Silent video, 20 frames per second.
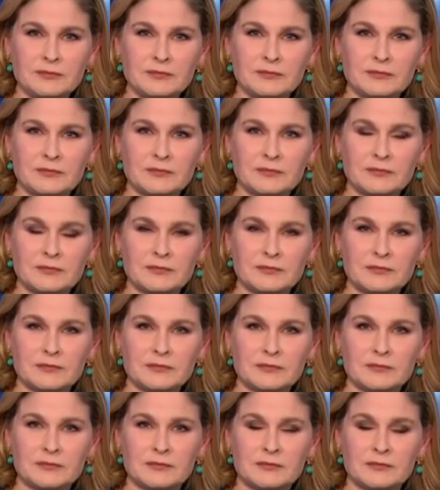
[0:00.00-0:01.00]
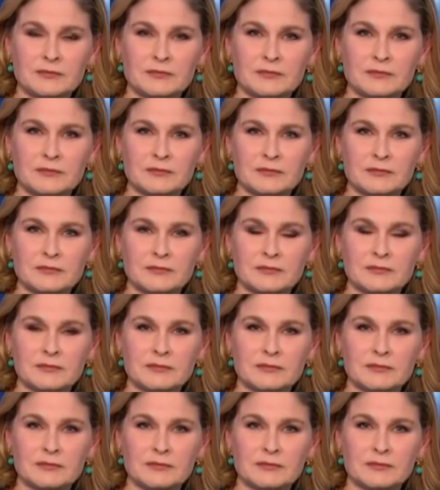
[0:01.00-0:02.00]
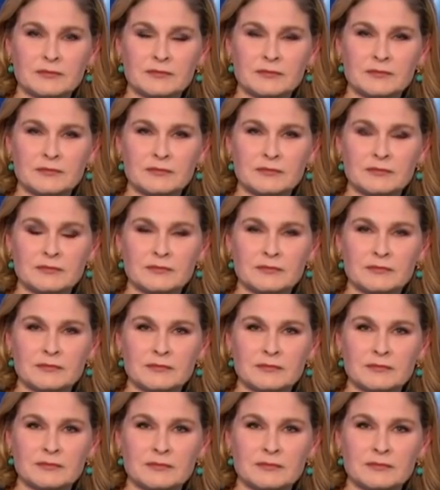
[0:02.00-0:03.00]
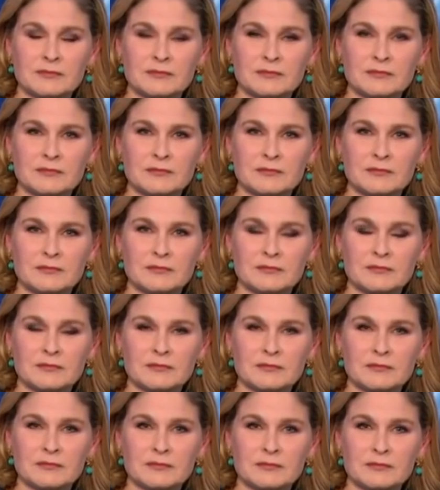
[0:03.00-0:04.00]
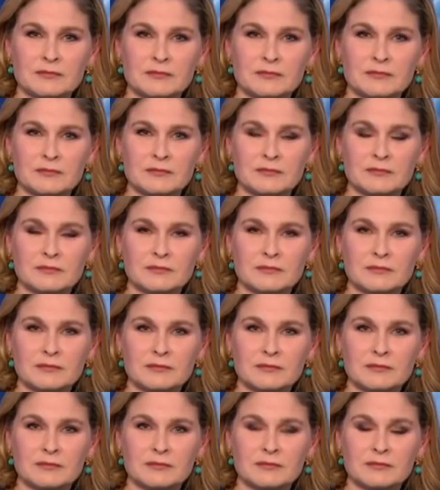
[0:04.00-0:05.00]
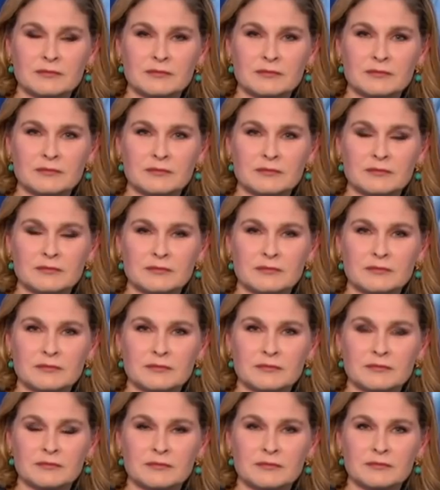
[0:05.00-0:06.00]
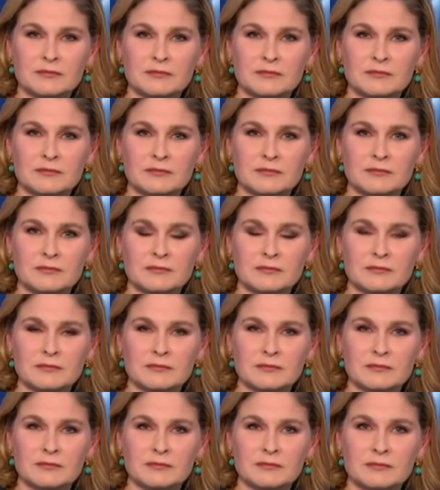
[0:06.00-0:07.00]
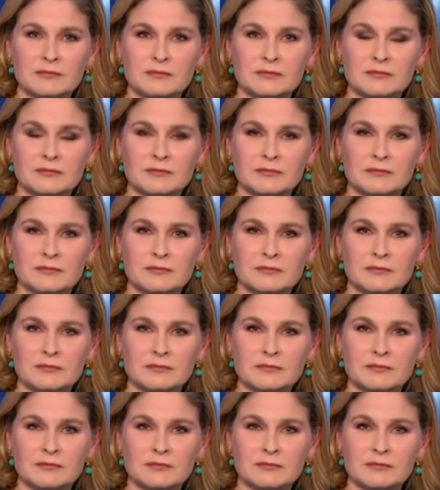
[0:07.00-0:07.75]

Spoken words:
[no speech]